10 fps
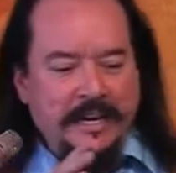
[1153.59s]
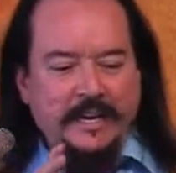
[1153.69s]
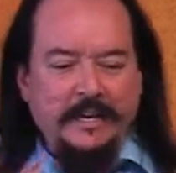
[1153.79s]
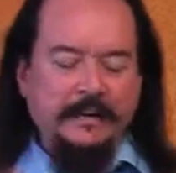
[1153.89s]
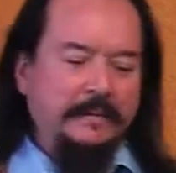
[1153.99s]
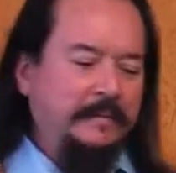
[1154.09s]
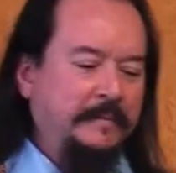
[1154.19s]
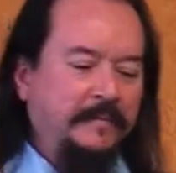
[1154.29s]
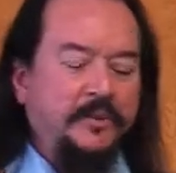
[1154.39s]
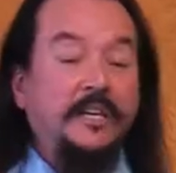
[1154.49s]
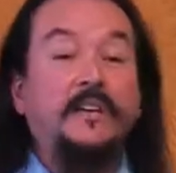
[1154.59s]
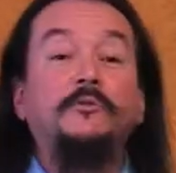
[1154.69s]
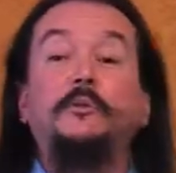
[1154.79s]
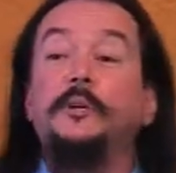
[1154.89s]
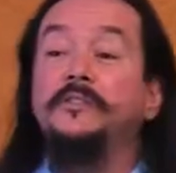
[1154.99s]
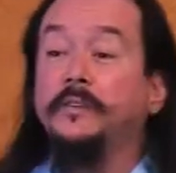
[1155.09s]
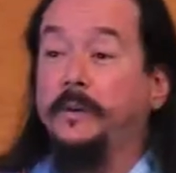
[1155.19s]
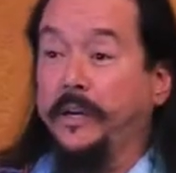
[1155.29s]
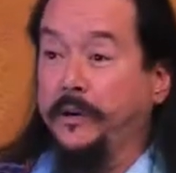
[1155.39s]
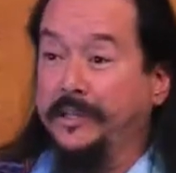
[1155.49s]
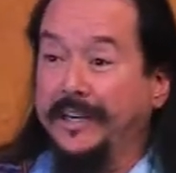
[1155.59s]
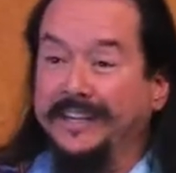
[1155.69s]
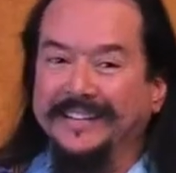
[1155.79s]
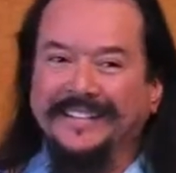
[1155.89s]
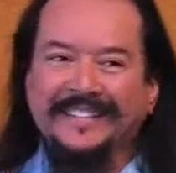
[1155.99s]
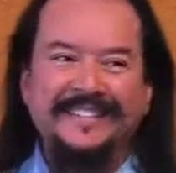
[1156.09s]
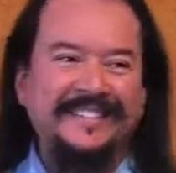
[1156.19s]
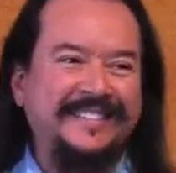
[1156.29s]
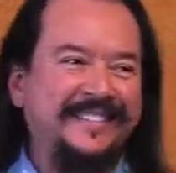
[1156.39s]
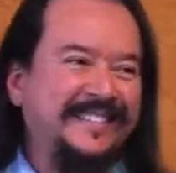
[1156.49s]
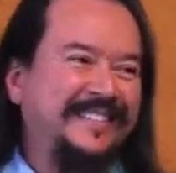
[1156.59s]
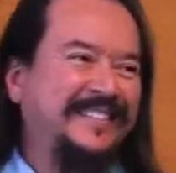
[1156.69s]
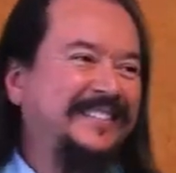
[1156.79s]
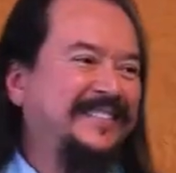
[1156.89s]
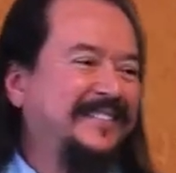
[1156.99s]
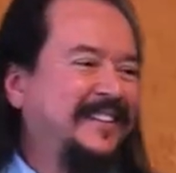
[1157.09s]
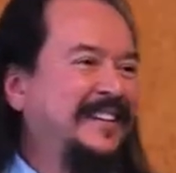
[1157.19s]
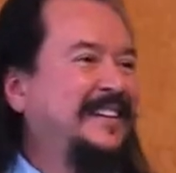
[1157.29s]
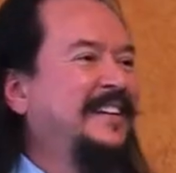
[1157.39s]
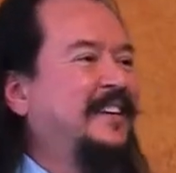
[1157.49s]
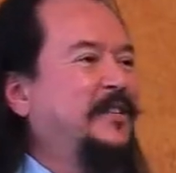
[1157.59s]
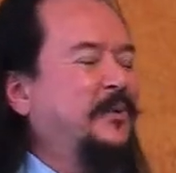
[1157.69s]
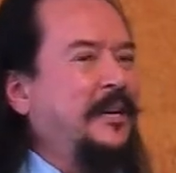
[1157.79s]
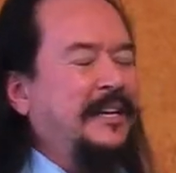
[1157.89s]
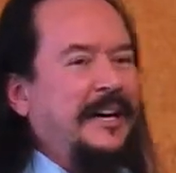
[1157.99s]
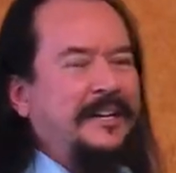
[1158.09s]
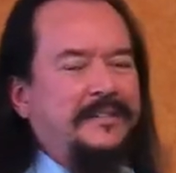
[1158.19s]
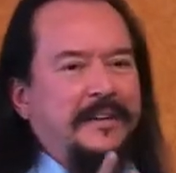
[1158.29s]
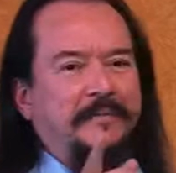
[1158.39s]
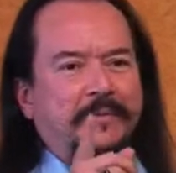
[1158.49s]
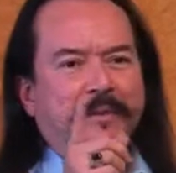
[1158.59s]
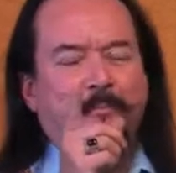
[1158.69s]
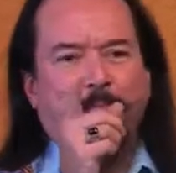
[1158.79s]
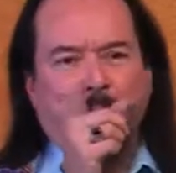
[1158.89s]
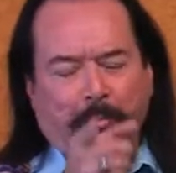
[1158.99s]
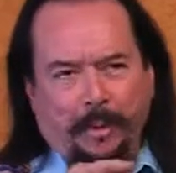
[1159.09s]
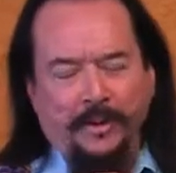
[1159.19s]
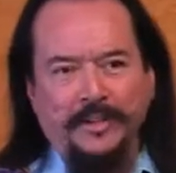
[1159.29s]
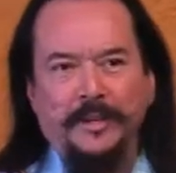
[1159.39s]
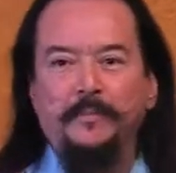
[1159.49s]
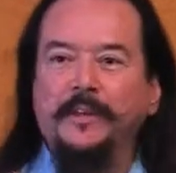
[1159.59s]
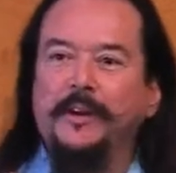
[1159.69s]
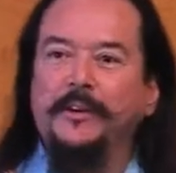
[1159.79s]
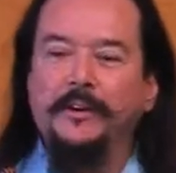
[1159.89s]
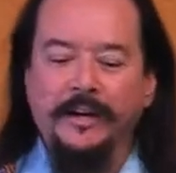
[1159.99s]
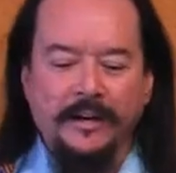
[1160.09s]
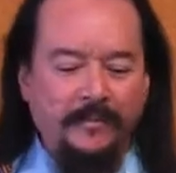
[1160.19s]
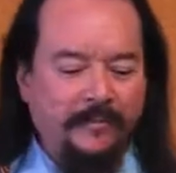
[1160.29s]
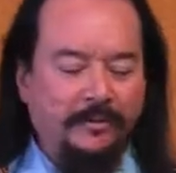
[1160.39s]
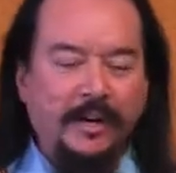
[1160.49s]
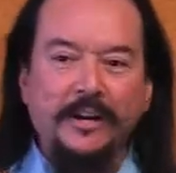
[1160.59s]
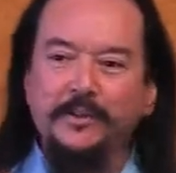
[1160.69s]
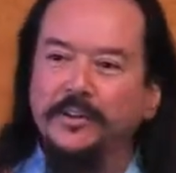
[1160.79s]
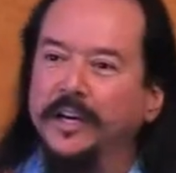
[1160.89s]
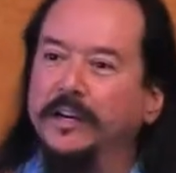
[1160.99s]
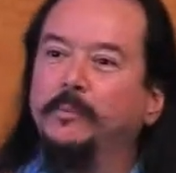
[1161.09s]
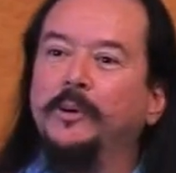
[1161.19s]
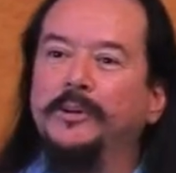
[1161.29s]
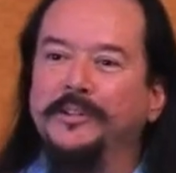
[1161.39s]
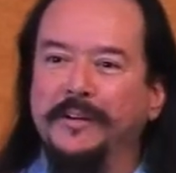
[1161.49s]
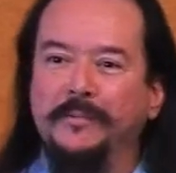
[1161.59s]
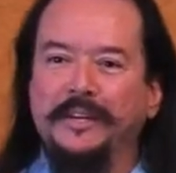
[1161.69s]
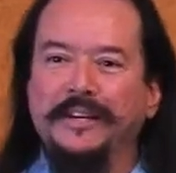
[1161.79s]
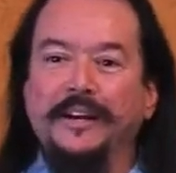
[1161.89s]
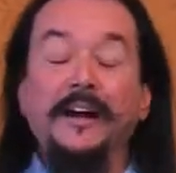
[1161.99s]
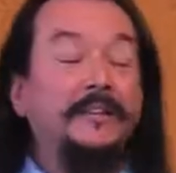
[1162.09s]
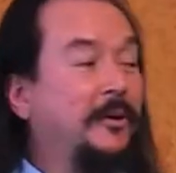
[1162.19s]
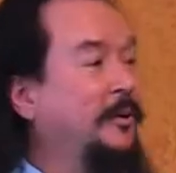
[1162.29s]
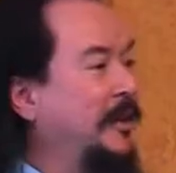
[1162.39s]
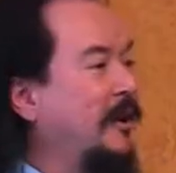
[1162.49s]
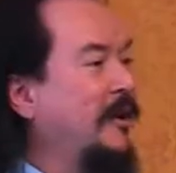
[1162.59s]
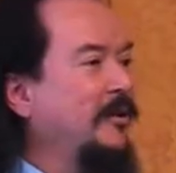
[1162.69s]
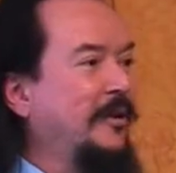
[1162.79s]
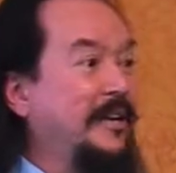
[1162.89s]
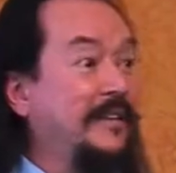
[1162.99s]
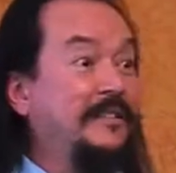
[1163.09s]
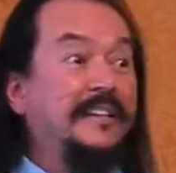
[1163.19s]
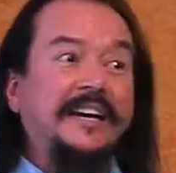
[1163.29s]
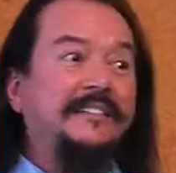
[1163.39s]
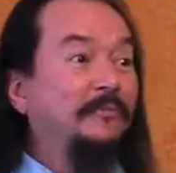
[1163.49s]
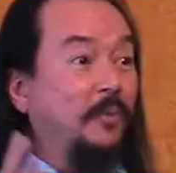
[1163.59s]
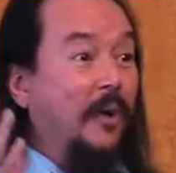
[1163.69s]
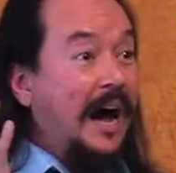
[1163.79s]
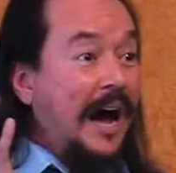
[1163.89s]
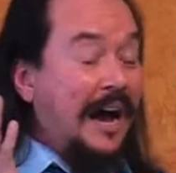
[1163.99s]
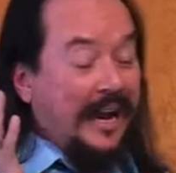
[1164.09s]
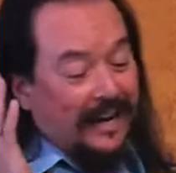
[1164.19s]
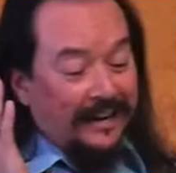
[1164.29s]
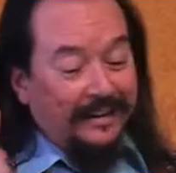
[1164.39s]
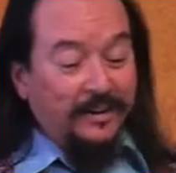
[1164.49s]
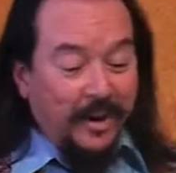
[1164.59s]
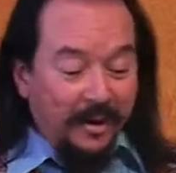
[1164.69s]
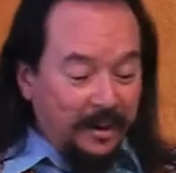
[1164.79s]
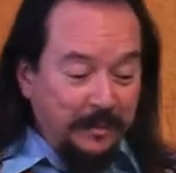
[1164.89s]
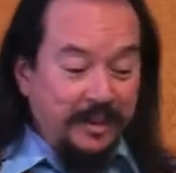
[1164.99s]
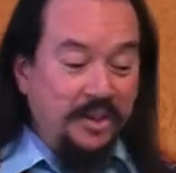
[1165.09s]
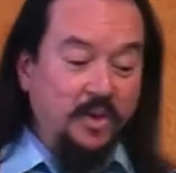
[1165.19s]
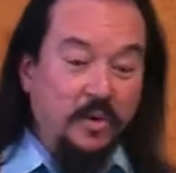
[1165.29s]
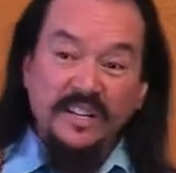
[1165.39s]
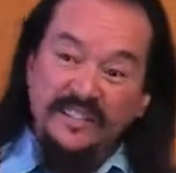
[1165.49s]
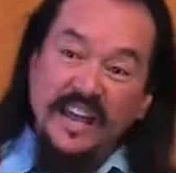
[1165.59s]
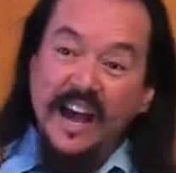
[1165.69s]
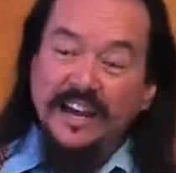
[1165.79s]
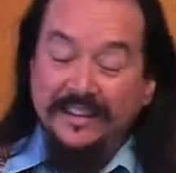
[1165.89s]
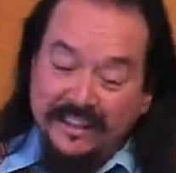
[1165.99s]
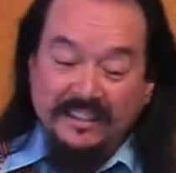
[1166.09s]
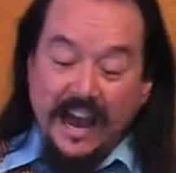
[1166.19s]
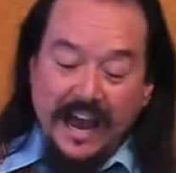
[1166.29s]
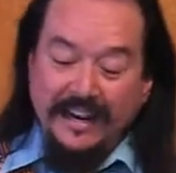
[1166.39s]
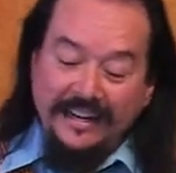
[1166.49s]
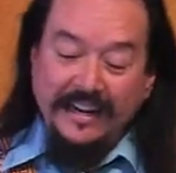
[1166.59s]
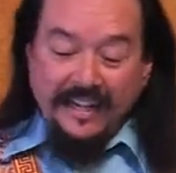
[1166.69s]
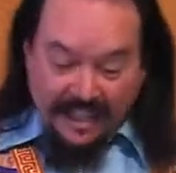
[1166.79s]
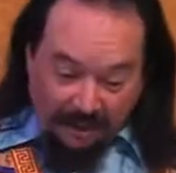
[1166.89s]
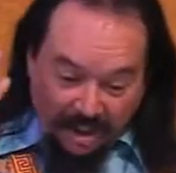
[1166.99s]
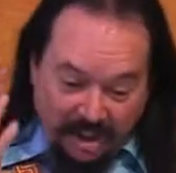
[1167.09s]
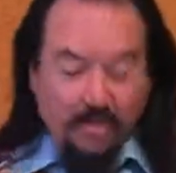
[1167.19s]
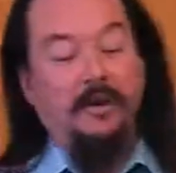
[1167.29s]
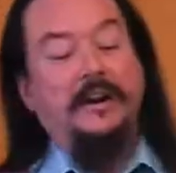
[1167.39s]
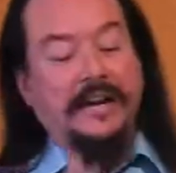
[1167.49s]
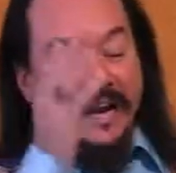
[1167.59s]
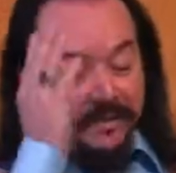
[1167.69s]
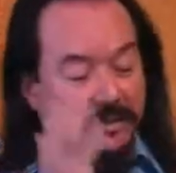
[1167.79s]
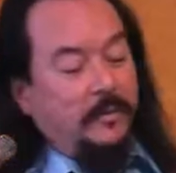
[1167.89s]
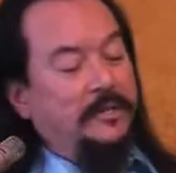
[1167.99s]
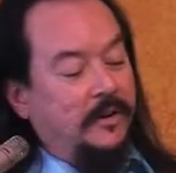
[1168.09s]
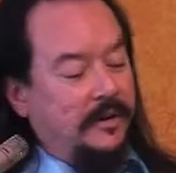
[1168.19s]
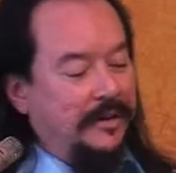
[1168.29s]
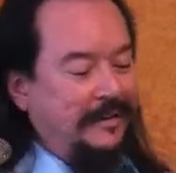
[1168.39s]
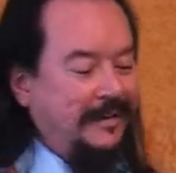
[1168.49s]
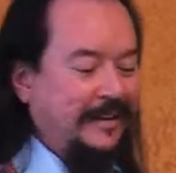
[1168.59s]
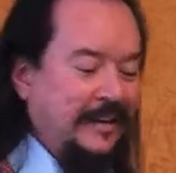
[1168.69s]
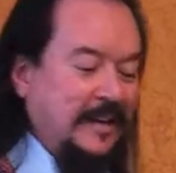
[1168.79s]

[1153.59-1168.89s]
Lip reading: and they give you a reason to be irritated, and you realize that the person up there forgot their checkbook or something. I'll go in the car and go get it. You're like, why do I always pick the shortest line? The line, it was short, and this is what's going on.